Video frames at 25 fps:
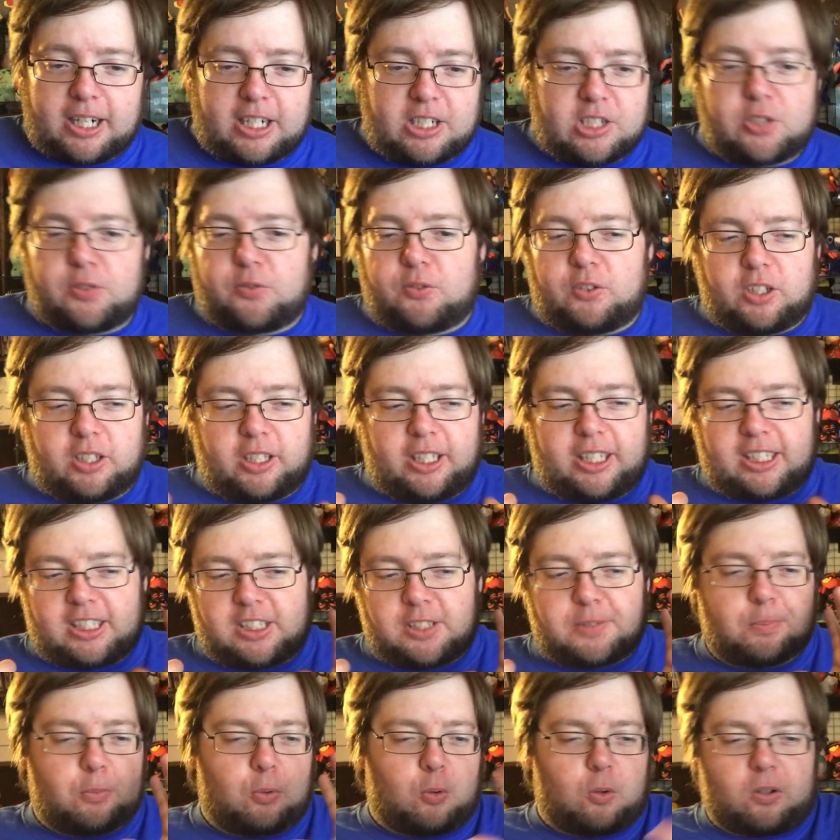I just feel like
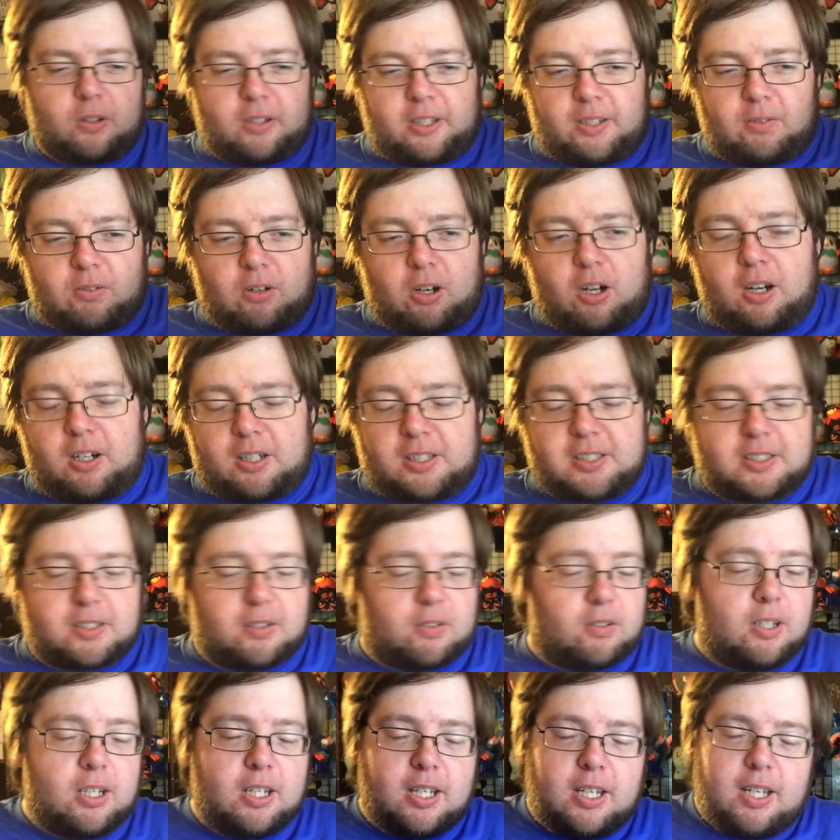it's morally wrong.
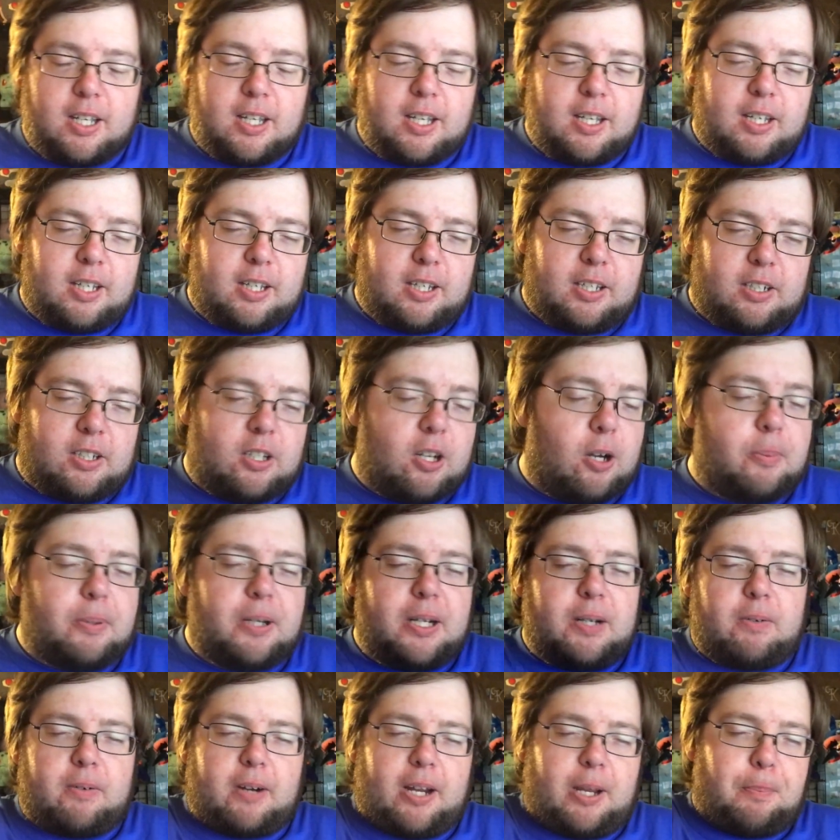So,
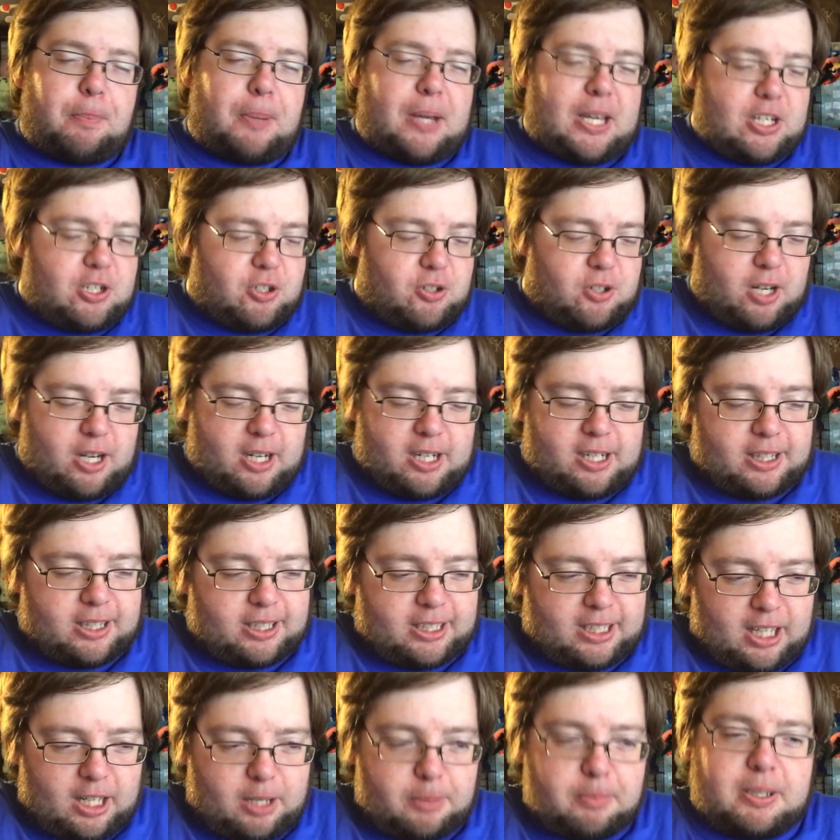nobody write Patreon in
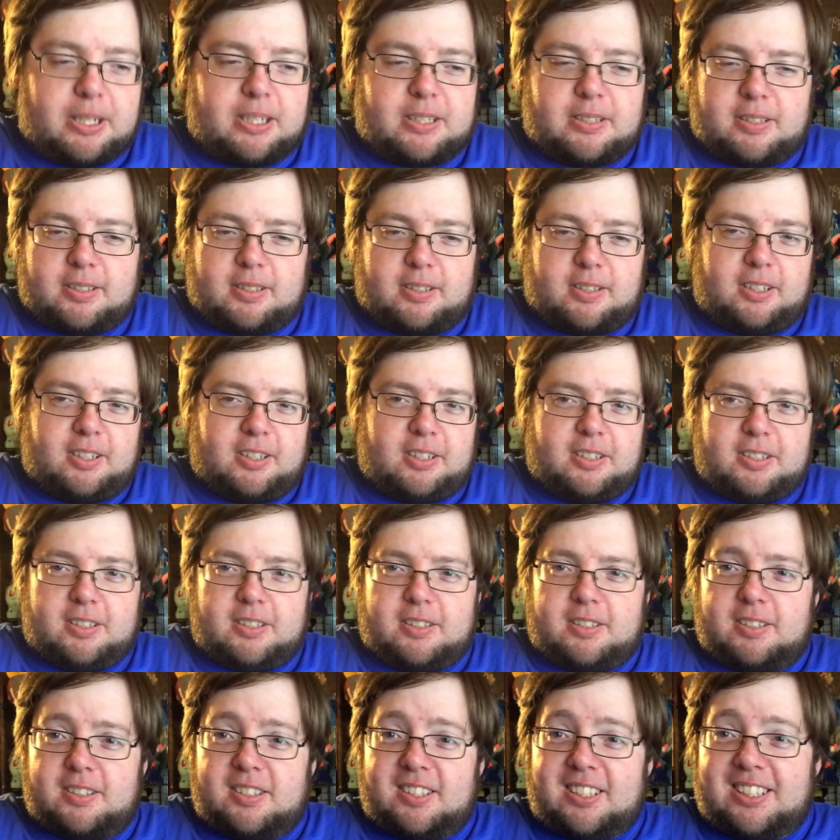the comments,
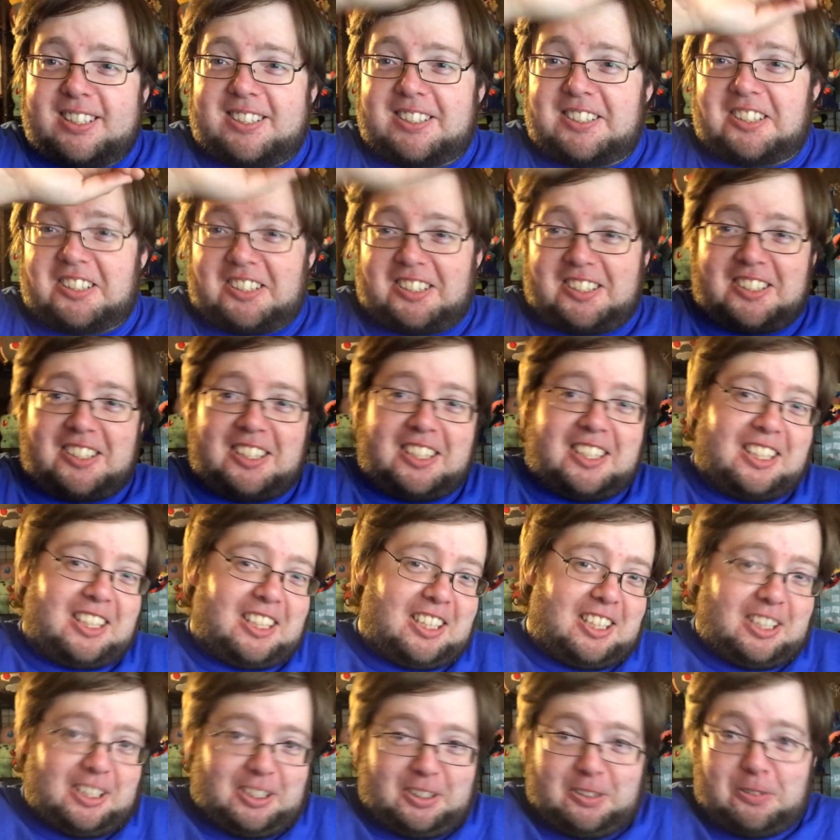because it's just going to
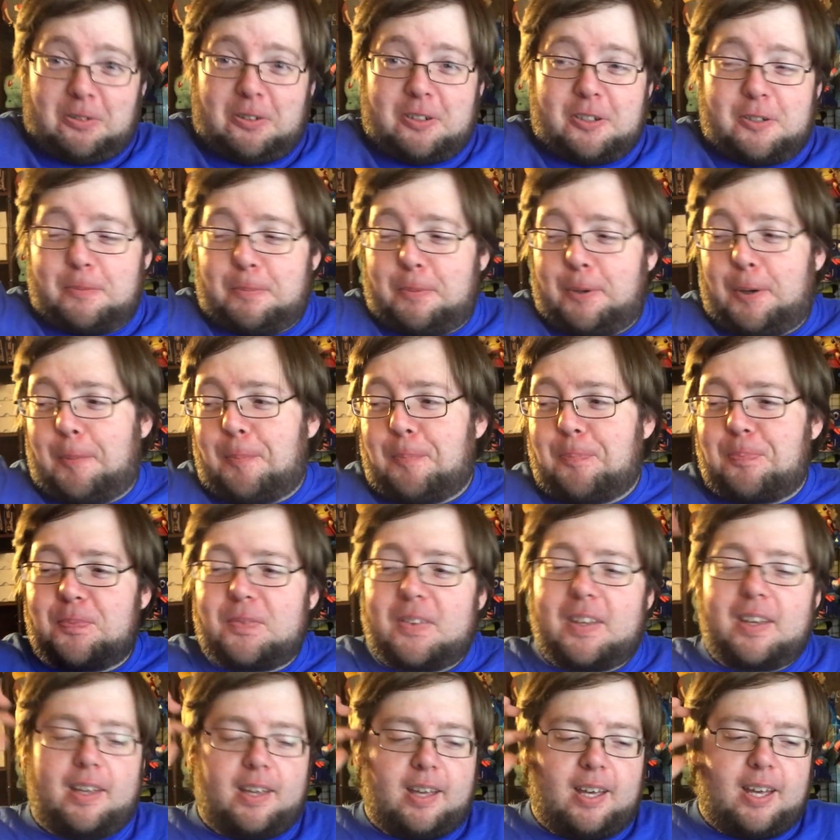get ignored. But
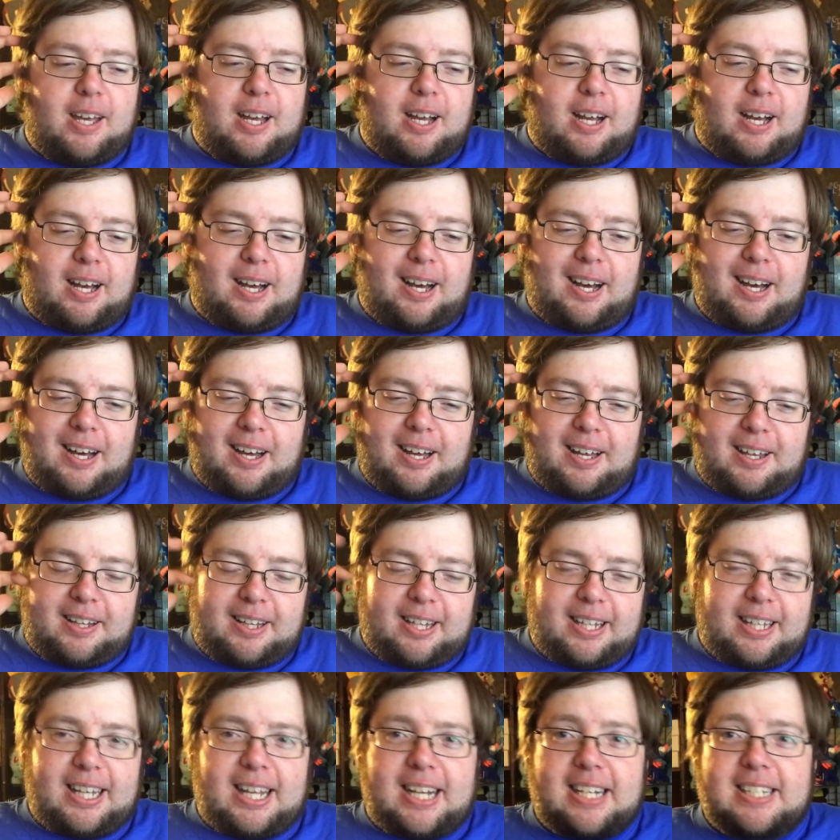
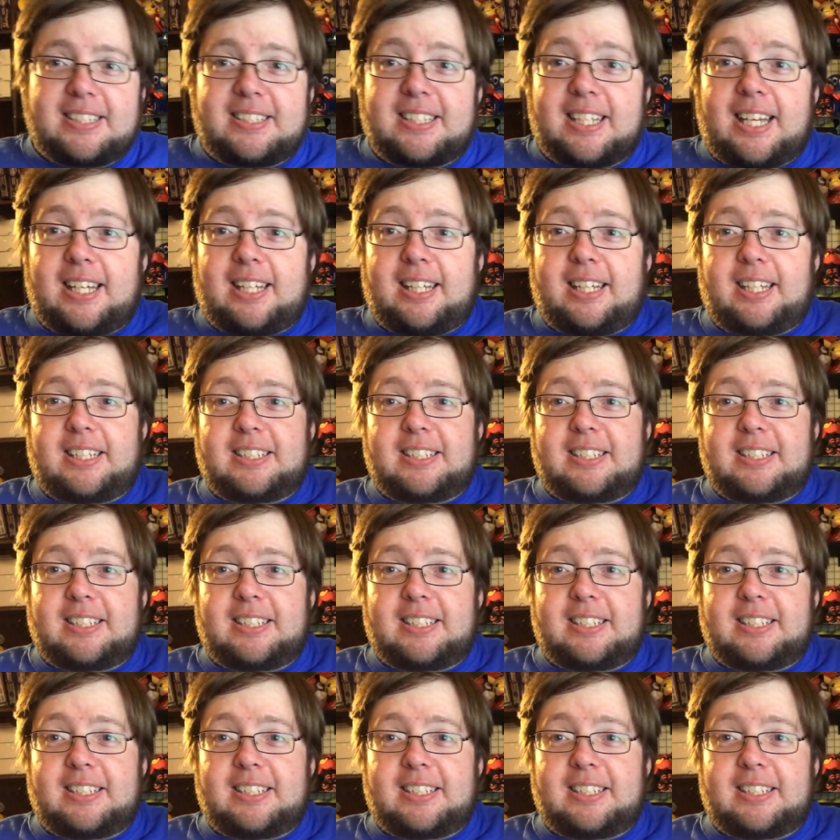that is that.